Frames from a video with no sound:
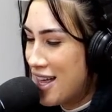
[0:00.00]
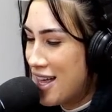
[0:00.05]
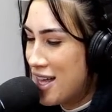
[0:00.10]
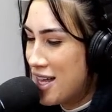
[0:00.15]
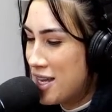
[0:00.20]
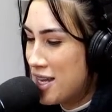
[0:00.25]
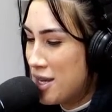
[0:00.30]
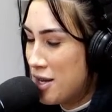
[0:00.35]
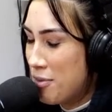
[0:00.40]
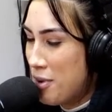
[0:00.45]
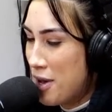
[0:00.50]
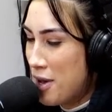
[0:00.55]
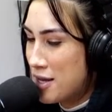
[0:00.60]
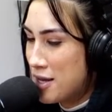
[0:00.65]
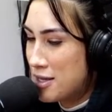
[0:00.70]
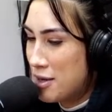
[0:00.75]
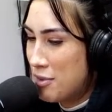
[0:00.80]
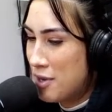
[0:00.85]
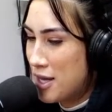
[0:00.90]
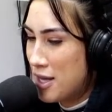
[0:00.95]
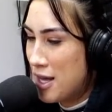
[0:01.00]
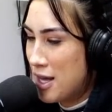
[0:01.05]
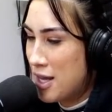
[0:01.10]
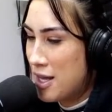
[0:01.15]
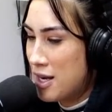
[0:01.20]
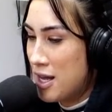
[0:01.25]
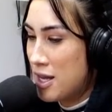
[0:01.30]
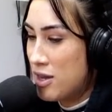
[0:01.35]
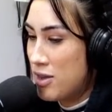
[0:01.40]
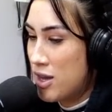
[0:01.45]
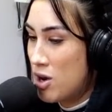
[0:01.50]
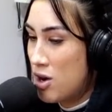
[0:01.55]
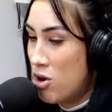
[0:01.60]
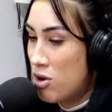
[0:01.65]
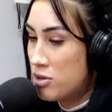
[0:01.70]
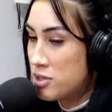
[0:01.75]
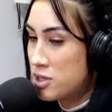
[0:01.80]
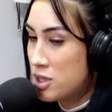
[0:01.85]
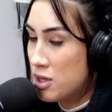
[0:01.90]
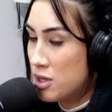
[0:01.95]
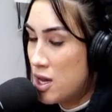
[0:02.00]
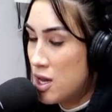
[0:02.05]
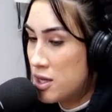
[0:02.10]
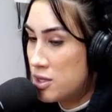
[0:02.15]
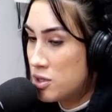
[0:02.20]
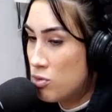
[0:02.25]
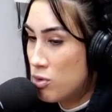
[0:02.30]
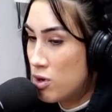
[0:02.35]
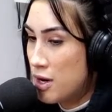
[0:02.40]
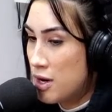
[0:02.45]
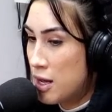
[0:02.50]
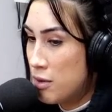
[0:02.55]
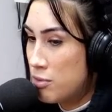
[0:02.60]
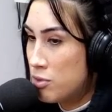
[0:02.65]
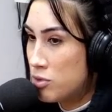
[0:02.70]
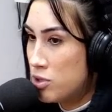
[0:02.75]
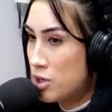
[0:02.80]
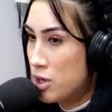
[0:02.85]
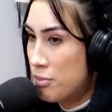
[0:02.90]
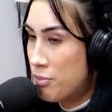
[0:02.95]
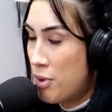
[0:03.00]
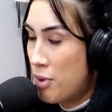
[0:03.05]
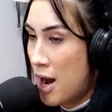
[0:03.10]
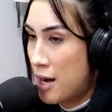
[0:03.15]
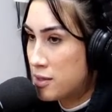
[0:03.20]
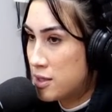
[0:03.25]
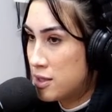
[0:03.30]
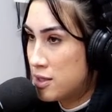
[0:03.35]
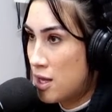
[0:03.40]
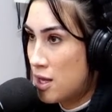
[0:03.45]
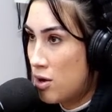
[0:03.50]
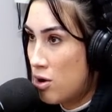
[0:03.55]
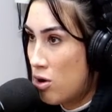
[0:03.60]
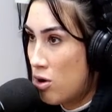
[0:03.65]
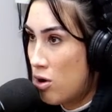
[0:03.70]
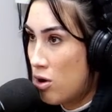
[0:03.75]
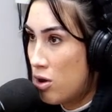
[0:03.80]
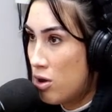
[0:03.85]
the pandemic hit, and then all salons weren't able to practice at all.